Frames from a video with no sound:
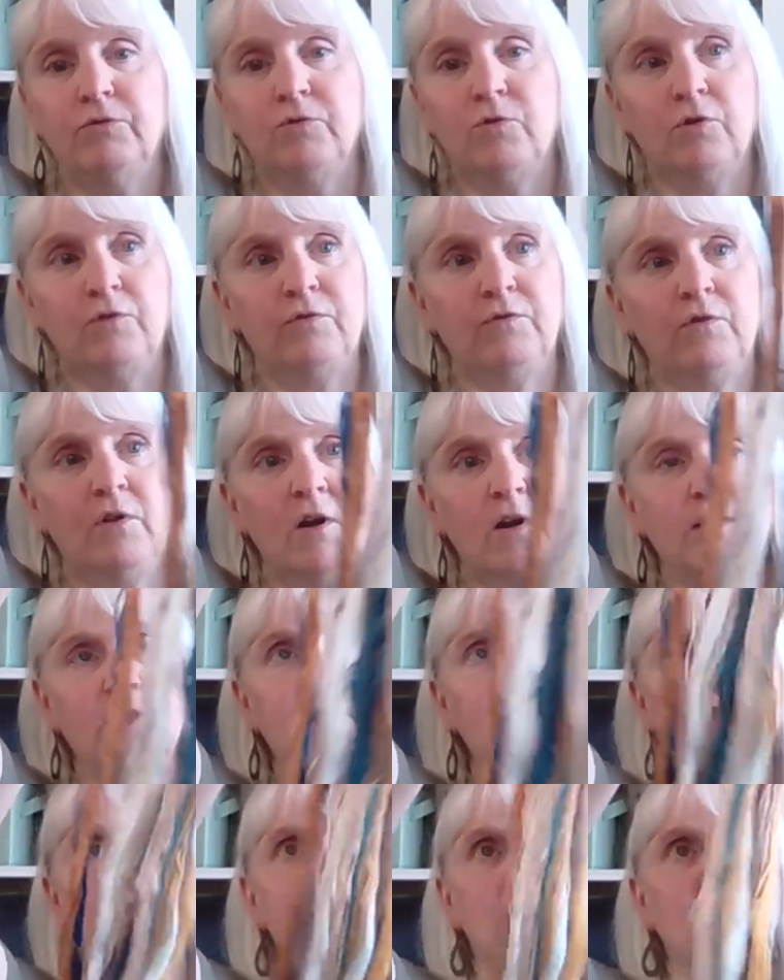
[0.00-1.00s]
for
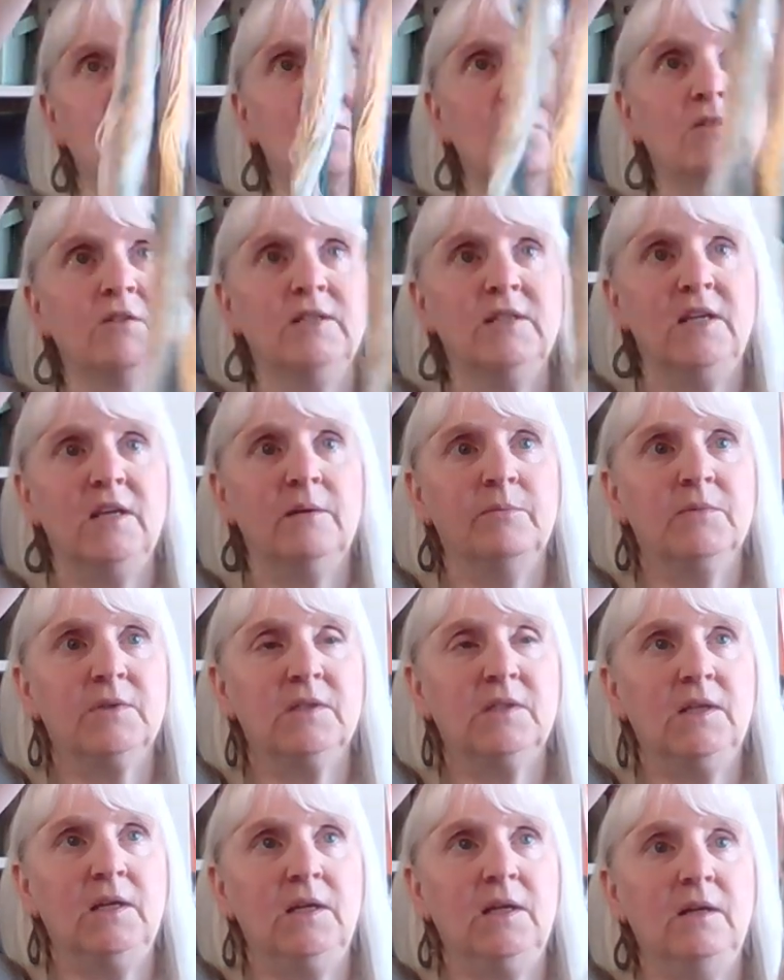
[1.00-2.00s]
flosses. It's all
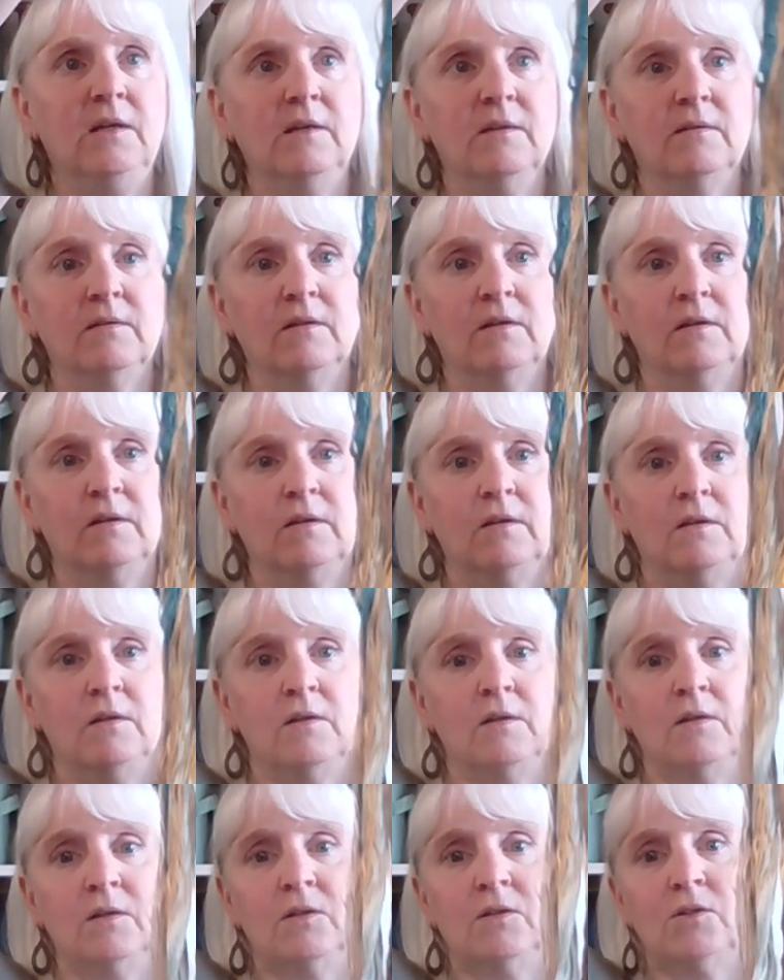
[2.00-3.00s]
DMC.
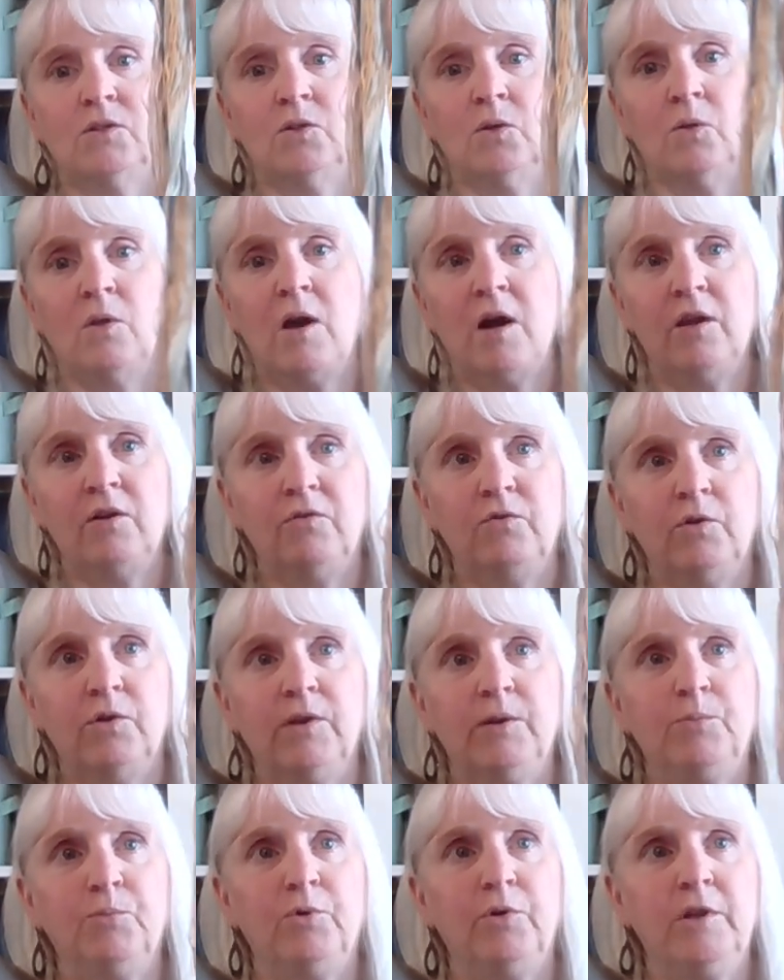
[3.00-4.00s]
So a lot of
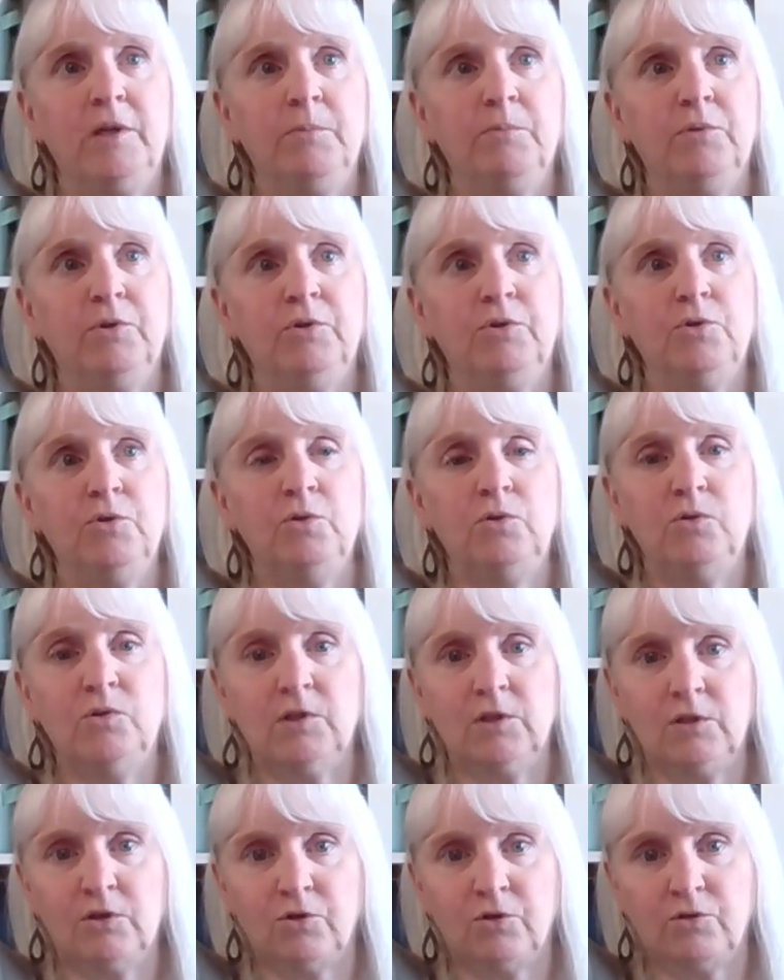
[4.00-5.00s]
really pretty
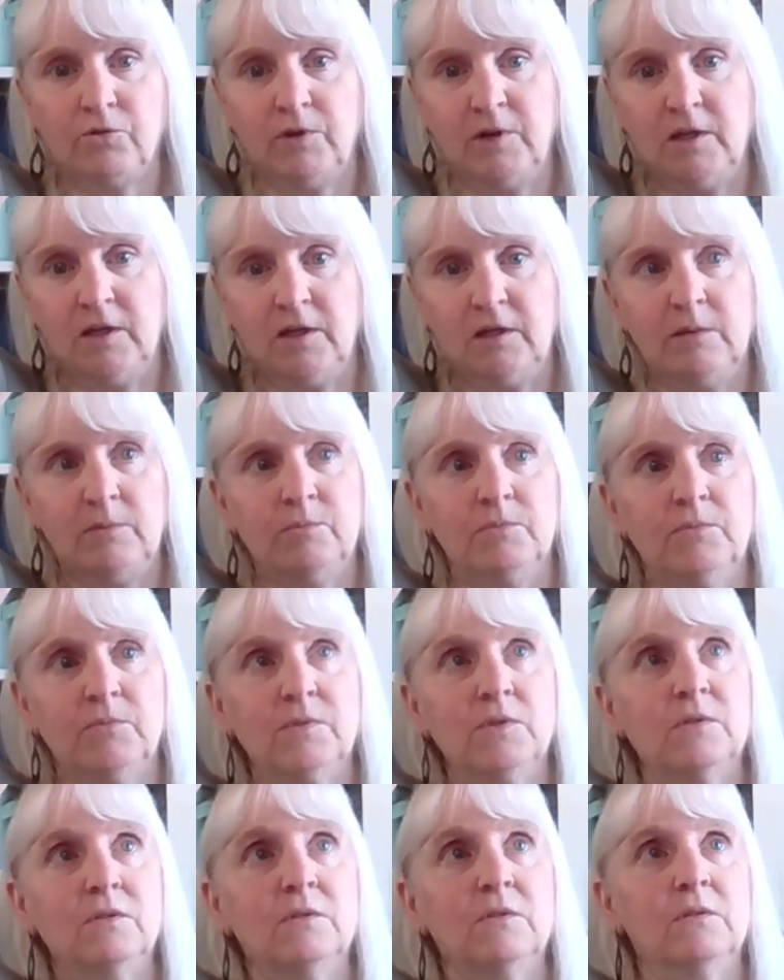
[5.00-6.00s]
blues and
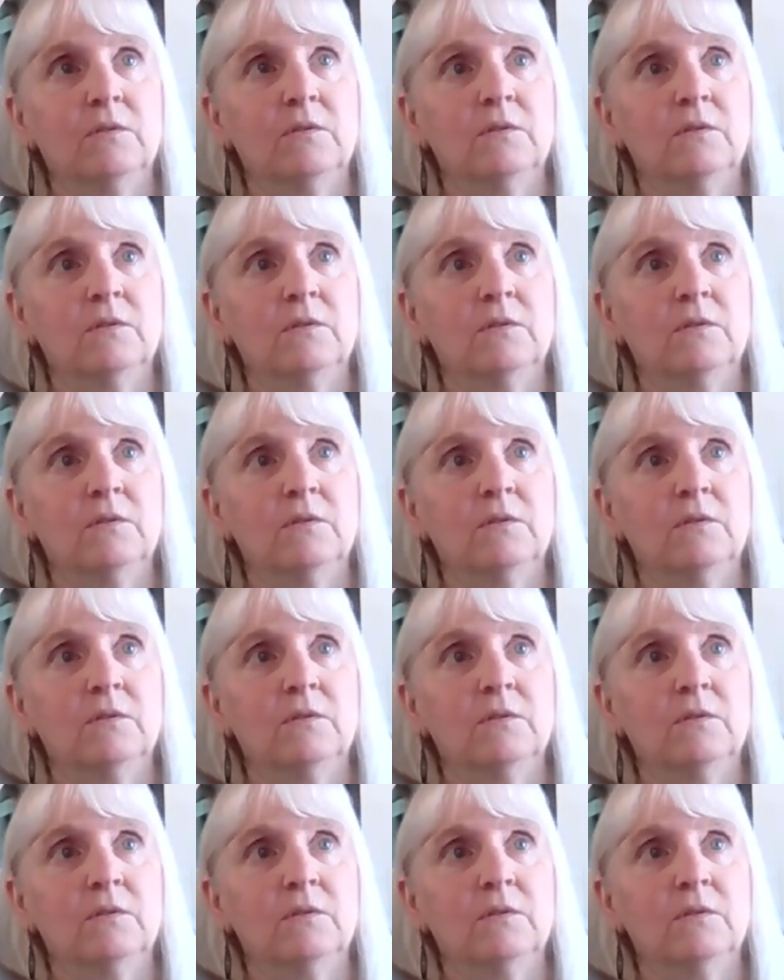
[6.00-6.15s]
creams.